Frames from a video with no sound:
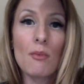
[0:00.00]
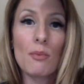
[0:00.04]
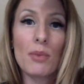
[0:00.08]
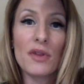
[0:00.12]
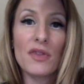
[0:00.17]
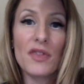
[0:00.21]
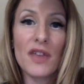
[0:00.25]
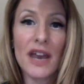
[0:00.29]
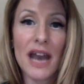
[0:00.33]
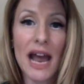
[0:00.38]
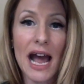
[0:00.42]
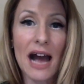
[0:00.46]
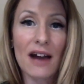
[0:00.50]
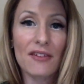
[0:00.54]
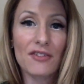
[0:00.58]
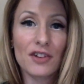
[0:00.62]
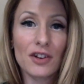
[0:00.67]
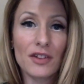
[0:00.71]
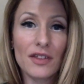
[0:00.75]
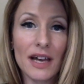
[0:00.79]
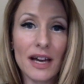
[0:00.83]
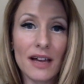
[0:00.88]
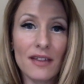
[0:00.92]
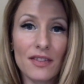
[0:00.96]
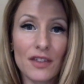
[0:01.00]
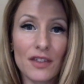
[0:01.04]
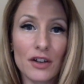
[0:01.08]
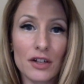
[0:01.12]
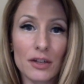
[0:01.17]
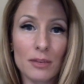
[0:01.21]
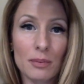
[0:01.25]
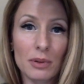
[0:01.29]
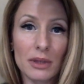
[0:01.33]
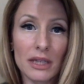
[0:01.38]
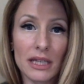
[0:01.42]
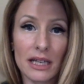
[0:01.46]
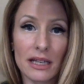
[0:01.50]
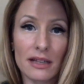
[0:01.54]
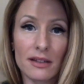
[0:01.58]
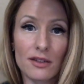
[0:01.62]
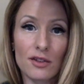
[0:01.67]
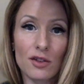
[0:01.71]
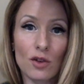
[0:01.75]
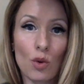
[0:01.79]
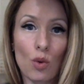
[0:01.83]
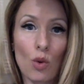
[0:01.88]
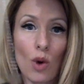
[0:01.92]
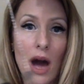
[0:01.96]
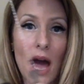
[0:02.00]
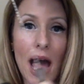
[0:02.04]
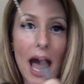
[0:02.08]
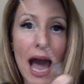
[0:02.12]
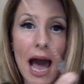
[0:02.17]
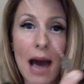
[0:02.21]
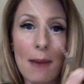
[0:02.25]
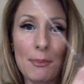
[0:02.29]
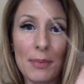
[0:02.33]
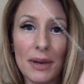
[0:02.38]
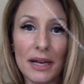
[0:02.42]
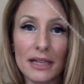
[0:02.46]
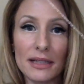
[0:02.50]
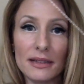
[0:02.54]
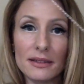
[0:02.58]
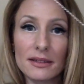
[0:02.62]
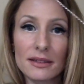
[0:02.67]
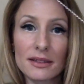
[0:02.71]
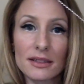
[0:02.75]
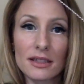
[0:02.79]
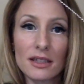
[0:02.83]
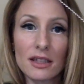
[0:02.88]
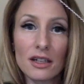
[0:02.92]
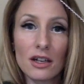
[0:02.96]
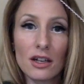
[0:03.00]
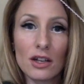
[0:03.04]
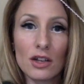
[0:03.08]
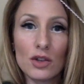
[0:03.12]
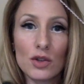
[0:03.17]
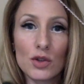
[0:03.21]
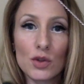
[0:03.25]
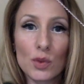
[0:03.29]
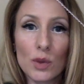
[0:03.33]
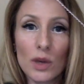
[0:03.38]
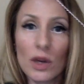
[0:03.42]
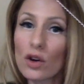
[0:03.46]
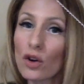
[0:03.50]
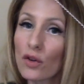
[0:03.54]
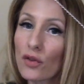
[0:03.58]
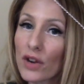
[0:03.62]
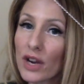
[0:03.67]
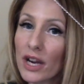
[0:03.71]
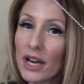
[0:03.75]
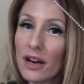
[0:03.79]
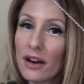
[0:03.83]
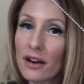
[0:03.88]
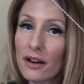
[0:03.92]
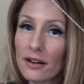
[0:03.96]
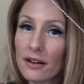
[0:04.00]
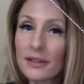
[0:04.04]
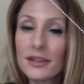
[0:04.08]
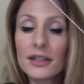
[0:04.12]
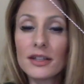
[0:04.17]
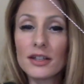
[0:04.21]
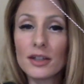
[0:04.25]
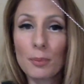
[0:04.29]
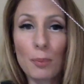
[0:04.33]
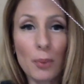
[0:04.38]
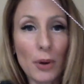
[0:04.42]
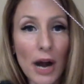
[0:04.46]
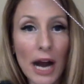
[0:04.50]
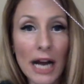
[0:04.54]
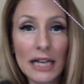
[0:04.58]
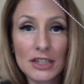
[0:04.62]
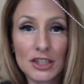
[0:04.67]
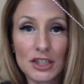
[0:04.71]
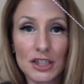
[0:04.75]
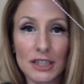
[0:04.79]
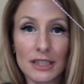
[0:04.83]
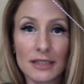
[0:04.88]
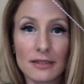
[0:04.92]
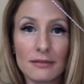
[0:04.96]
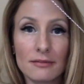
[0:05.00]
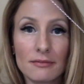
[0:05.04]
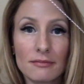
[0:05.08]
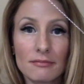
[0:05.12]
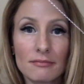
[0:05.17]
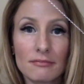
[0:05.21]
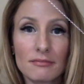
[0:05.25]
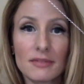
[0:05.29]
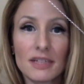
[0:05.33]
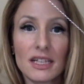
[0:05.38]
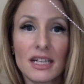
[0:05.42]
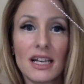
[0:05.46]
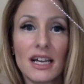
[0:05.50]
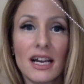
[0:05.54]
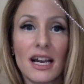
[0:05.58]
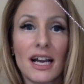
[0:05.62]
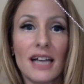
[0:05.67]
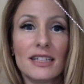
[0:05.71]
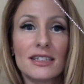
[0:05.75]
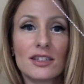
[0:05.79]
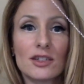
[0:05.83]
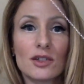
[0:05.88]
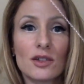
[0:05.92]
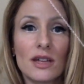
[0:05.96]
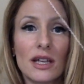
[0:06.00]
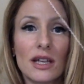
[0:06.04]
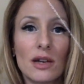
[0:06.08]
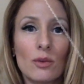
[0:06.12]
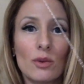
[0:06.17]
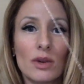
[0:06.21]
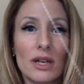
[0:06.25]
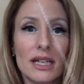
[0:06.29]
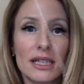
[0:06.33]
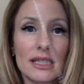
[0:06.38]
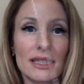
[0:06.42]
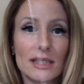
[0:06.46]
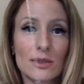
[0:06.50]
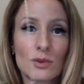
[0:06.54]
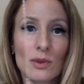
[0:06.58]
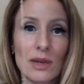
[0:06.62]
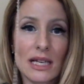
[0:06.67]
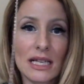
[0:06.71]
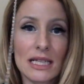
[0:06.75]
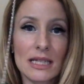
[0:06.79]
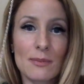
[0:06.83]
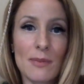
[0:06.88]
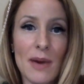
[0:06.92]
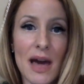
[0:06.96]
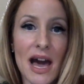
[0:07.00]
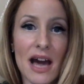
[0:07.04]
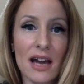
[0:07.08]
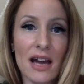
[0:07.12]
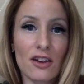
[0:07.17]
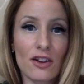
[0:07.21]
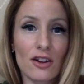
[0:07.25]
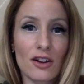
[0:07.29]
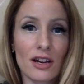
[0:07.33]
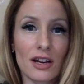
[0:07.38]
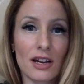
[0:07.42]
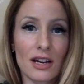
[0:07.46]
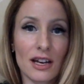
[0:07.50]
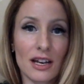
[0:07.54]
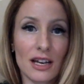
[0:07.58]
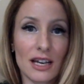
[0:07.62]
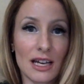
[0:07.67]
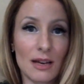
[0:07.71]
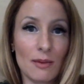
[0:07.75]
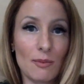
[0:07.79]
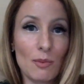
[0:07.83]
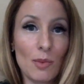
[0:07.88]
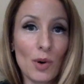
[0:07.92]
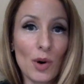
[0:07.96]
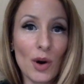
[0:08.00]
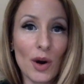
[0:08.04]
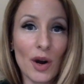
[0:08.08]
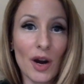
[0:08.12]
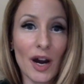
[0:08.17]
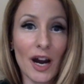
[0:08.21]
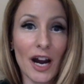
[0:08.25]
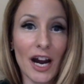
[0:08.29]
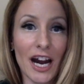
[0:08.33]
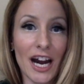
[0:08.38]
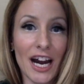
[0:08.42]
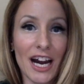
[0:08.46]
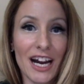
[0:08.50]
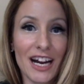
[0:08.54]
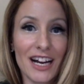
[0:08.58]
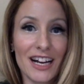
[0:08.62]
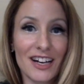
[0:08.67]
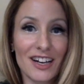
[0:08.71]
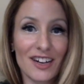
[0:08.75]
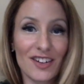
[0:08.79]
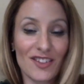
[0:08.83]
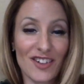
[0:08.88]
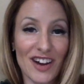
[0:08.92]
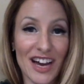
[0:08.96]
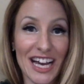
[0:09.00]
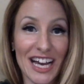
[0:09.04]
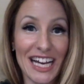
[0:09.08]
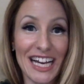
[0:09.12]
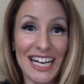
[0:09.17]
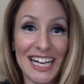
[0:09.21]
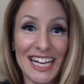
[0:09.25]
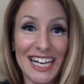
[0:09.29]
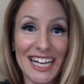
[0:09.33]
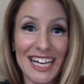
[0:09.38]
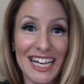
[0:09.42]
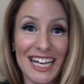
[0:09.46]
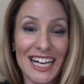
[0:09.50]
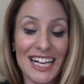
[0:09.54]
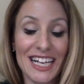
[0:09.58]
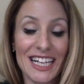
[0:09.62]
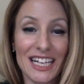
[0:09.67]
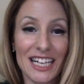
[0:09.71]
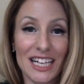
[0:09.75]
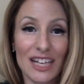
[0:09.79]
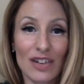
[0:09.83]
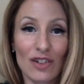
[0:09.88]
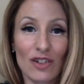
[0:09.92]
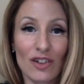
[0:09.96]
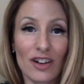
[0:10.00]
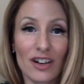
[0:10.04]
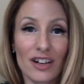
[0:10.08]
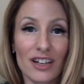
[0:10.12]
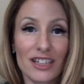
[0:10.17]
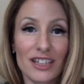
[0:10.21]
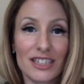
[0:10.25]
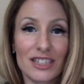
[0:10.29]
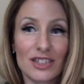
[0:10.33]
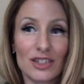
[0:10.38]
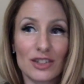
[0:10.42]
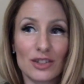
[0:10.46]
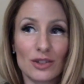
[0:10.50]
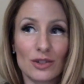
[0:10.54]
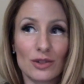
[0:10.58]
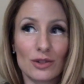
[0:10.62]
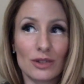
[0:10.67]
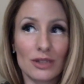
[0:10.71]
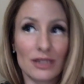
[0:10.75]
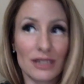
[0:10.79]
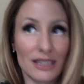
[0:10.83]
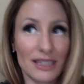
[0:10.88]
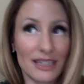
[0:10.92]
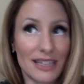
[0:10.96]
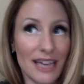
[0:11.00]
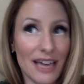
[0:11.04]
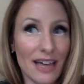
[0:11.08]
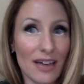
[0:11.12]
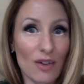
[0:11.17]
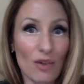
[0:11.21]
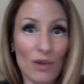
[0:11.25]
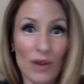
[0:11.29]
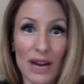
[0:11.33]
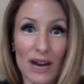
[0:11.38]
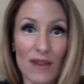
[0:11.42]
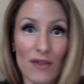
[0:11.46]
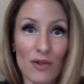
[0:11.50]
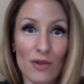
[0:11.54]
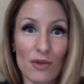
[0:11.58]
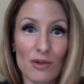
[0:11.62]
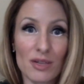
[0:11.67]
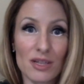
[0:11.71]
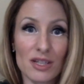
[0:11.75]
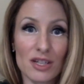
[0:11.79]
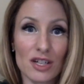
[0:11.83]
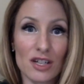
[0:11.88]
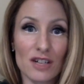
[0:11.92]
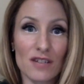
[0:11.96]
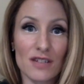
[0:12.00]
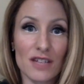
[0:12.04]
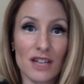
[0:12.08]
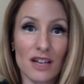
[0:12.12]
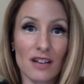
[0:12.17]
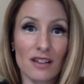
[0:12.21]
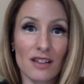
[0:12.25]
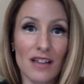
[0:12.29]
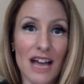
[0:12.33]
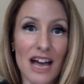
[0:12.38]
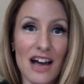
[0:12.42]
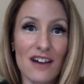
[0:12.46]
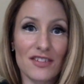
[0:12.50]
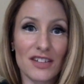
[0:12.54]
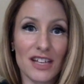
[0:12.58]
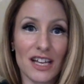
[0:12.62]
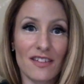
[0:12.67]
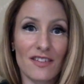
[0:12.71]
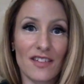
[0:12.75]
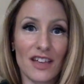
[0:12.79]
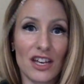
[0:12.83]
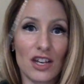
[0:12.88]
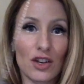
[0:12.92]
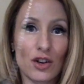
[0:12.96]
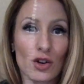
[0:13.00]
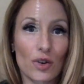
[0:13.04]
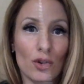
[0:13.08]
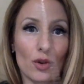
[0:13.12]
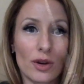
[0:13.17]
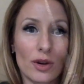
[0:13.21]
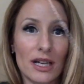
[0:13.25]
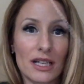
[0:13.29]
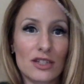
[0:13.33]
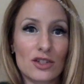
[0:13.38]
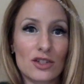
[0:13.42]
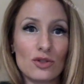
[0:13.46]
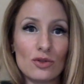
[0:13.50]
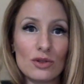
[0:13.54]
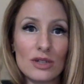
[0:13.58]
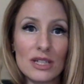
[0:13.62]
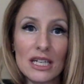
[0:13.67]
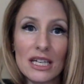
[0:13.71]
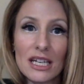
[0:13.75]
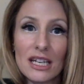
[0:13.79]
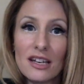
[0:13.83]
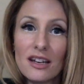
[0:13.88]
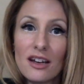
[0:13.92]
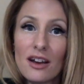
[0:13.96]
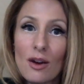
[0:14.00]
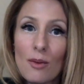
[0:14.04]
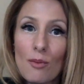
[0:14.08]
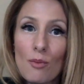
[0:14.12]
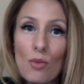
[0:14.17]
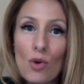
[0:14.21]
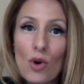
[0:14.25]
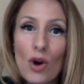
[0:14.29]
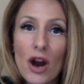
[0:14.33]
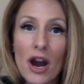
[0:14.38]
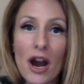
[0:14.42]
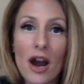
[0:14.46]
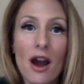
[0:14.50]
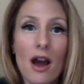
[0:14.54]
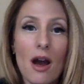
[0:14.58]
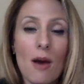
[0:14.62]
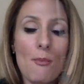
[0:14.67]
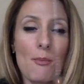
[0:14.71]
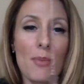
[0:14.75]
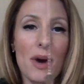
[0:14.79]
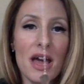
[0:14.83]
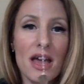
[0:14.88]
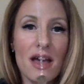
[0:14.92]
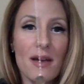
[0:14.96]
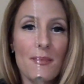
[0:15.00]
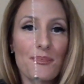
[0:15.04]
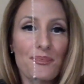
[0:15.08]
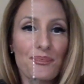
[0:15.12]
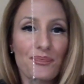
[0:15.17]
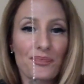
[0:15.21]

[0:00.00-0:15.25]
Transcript: But then after that, they're depleted. So what happens? You swing over here to depression. And so then when it swings back, you're going to need more, right, in order to get whatever reserves are left, and then you're going to need more. But,